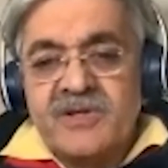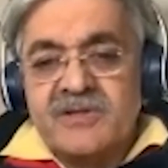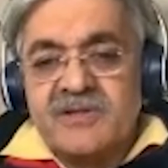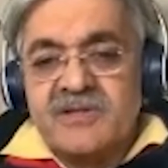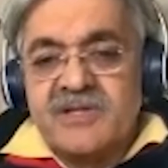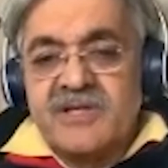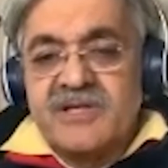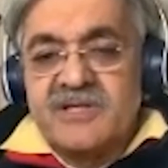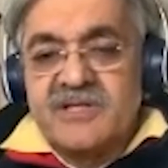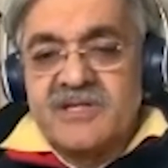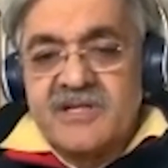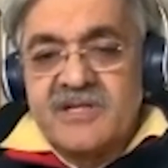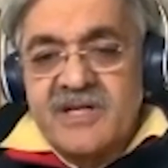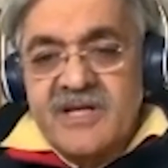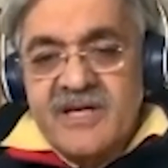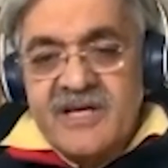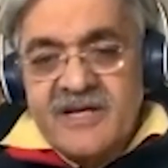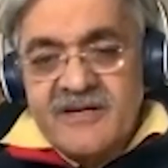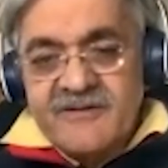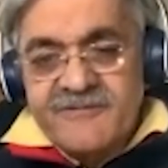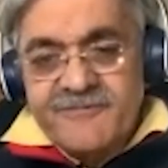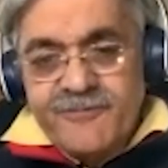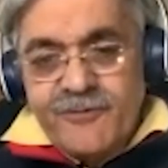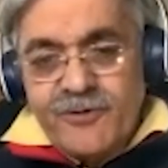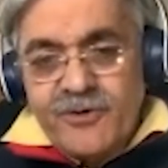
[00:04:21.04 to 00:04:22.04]
the Indian
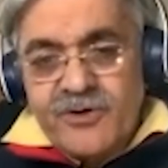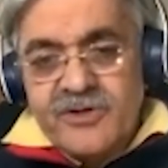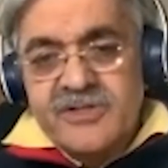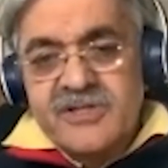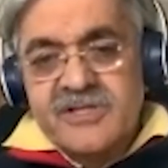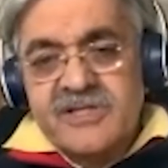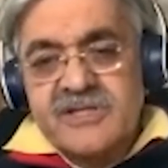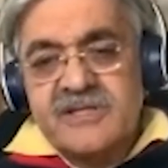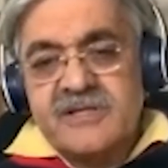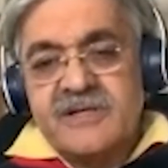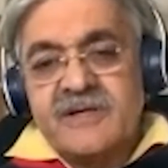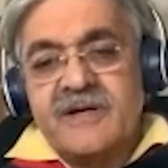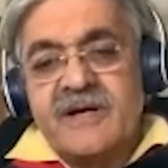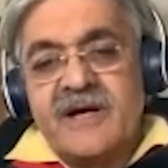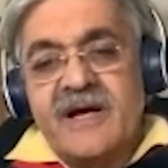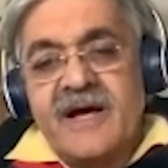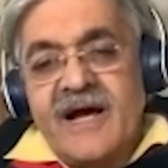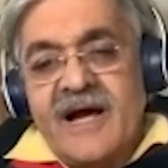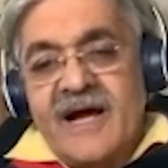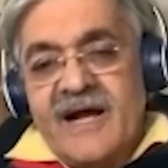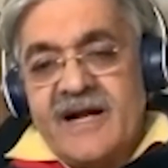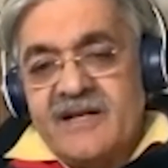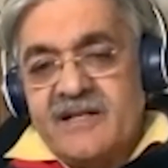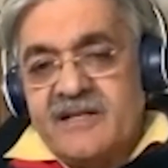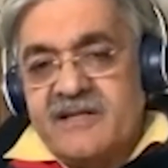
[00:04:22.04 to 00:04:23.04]
Air Force,
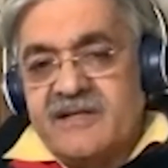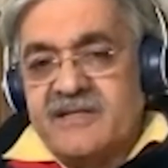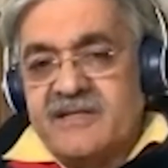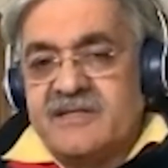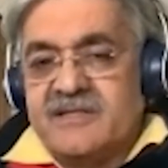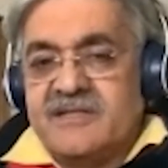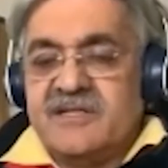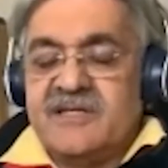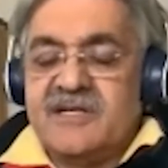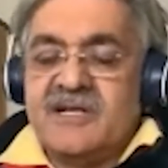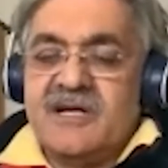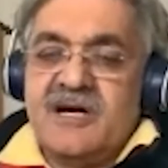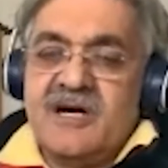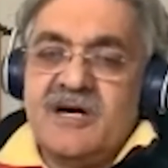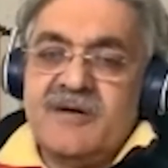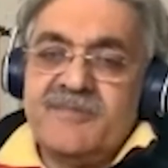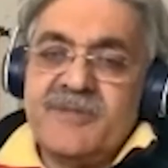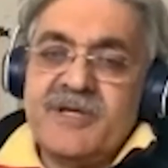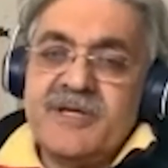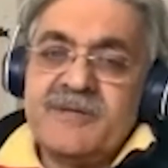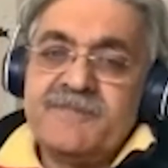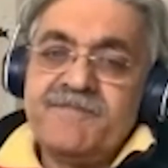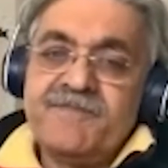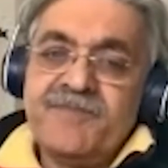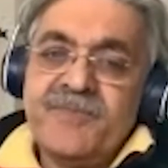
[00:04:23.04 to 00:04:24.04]
and the Indian
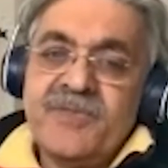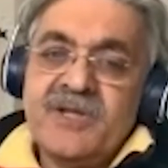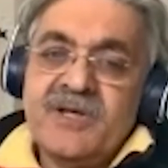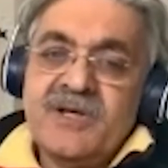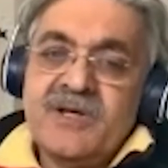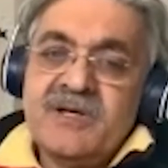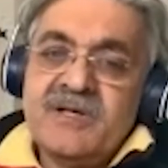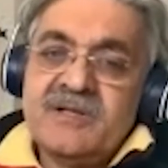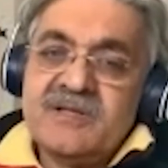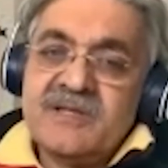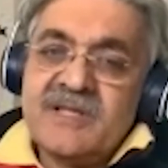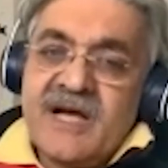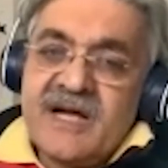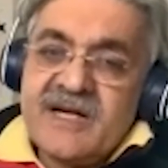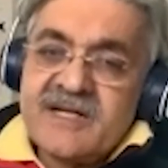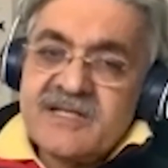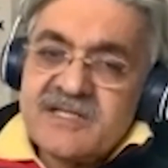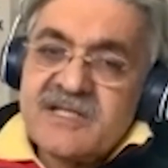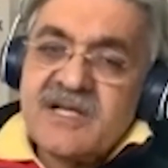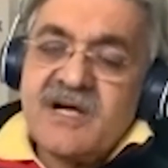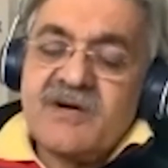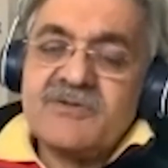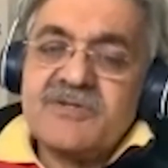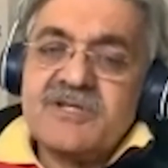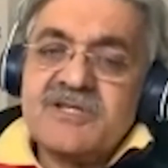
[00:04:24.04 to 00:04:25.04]
Army? That is
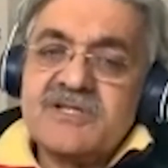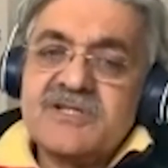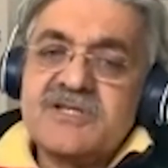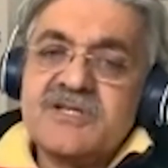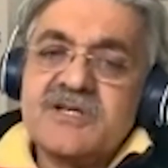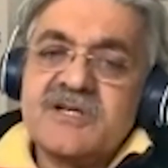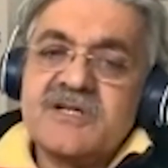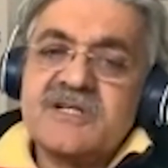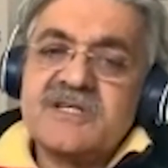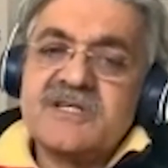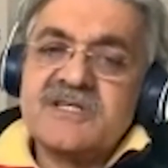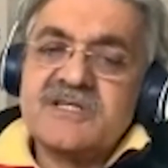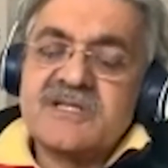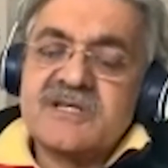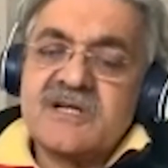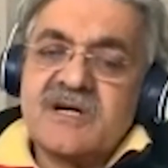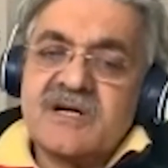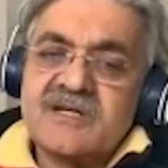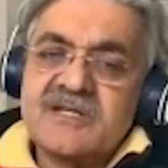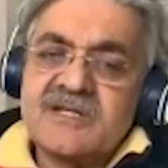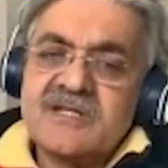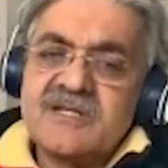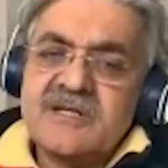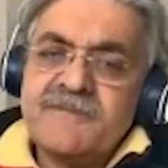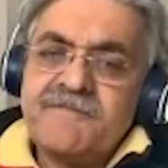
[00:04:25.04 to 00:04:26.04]
how this journey
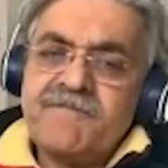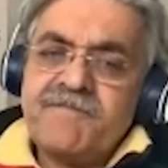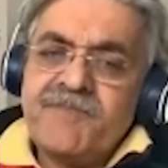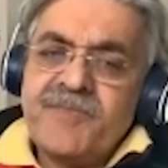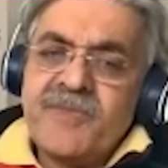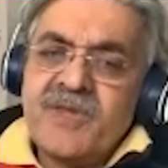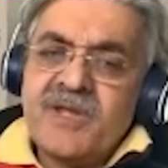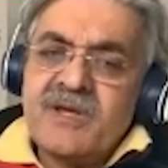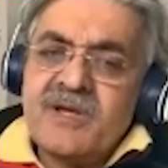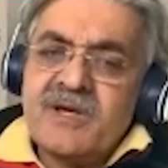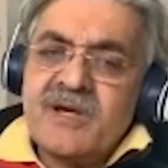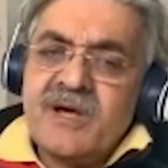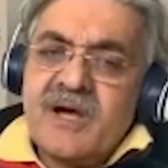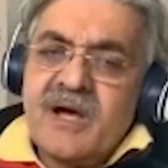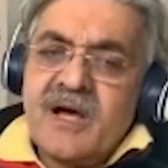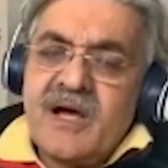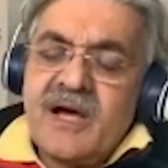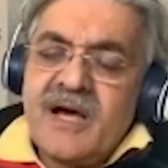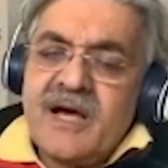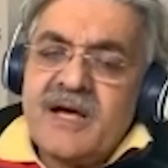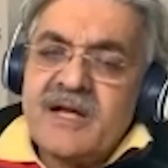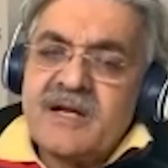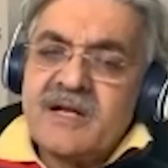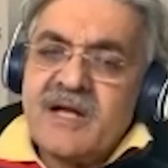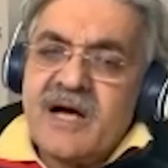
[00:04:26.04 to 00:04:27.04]
started.
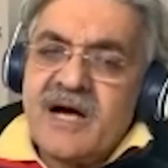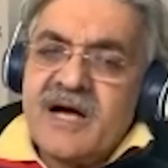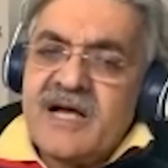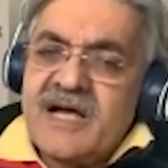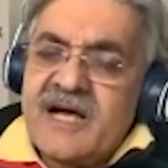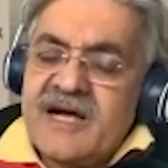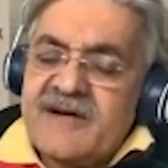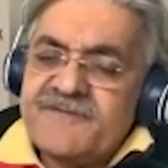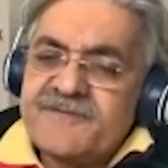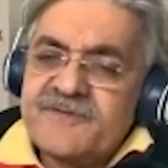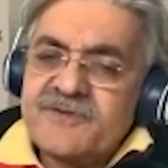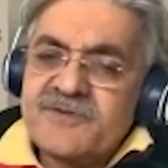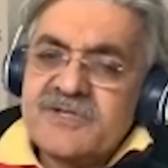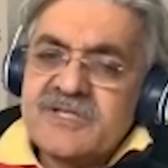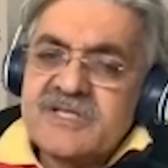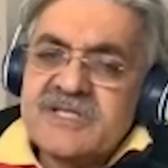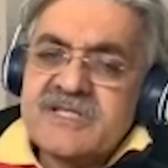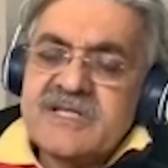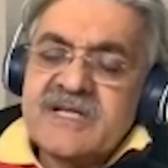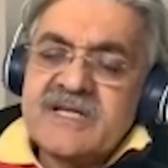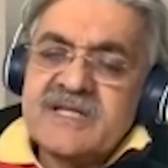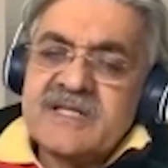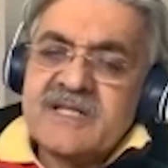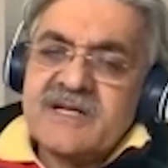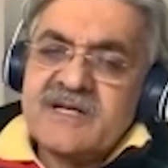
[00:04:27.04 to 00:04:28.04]
And I have to
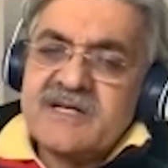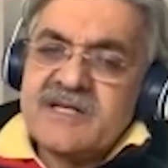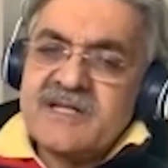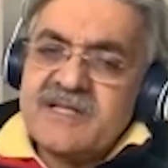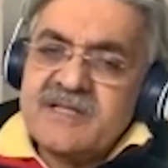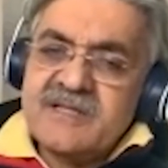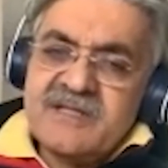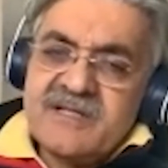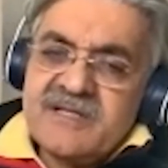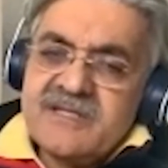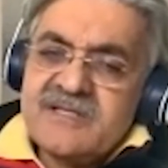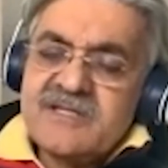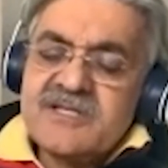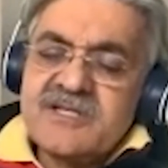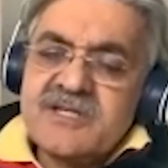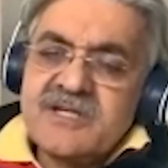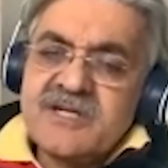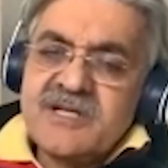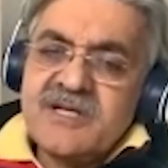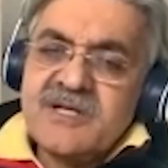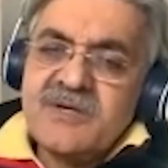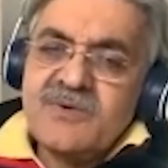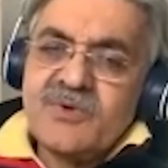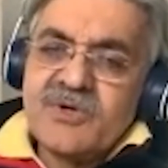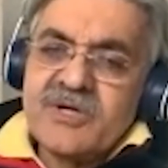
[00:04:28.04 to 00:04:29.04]
say that in this
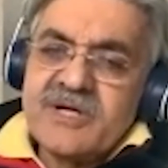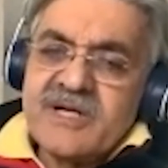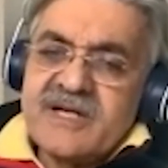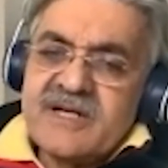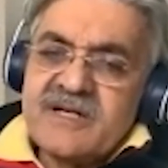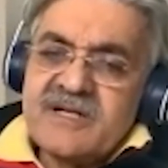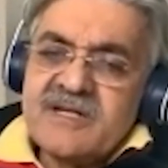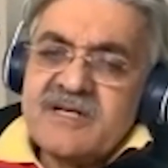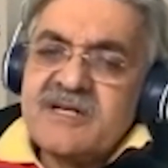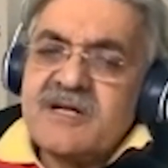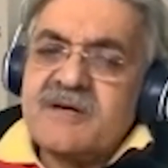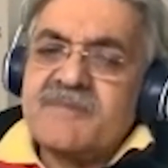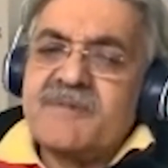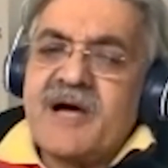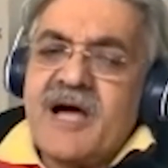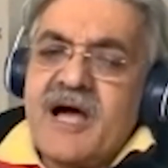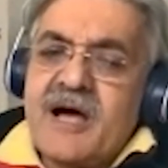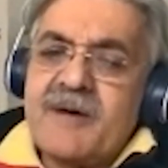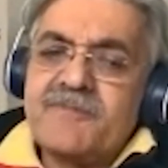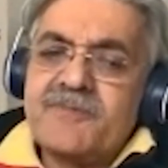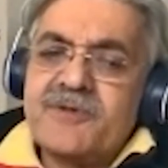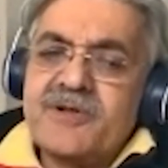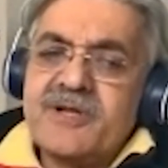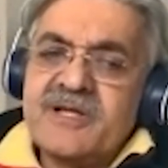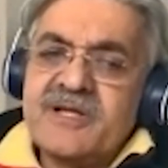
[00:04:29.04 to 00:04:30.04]
journey, what ended up
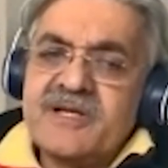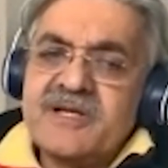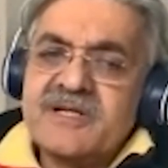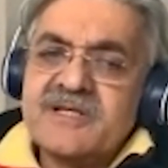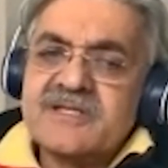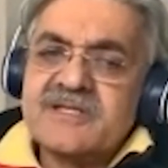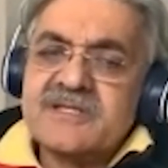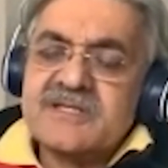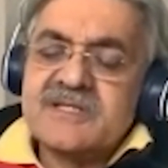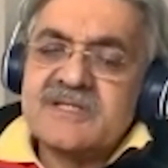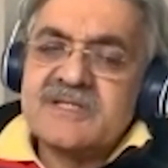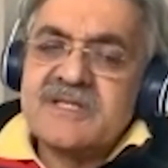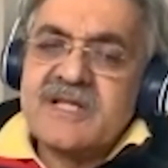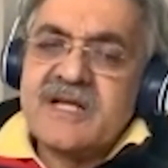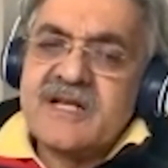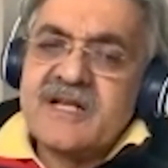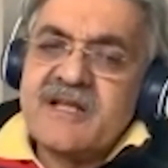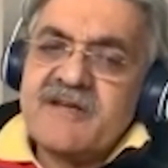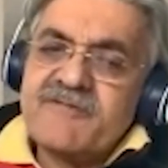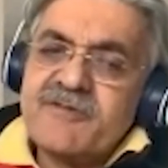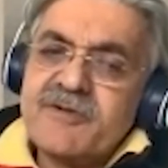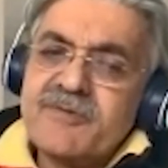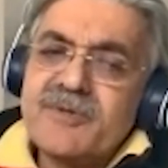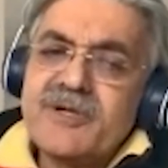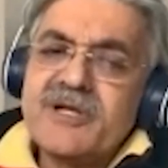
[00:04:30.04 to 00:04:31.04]
happening is that
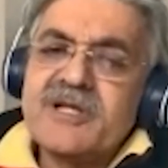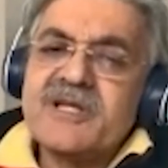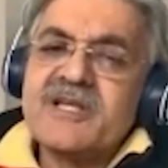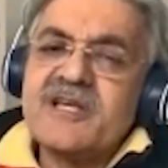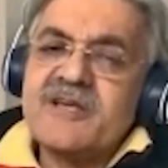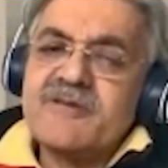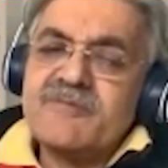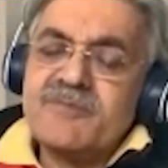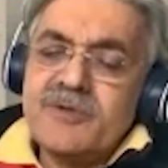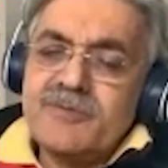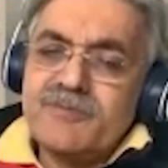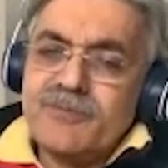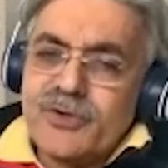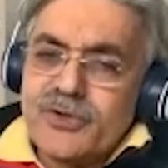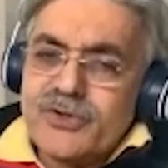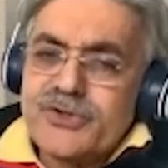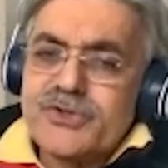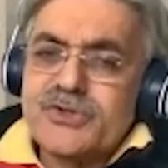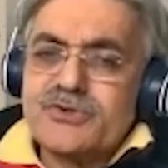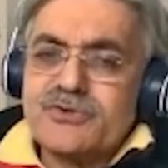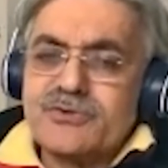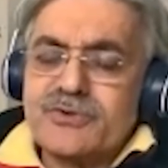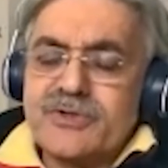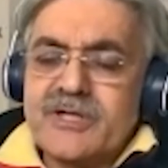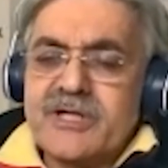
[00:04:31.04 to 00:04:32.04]
everybody gave me books
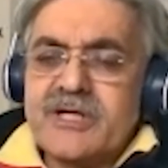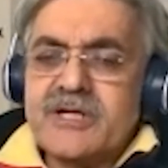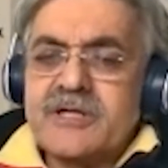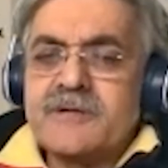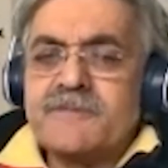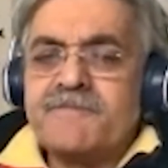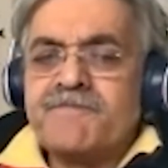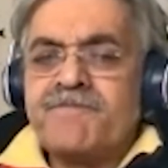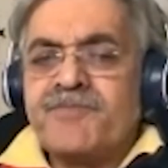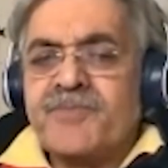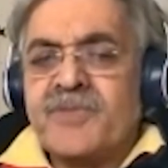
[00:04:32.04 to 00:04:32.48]
to read.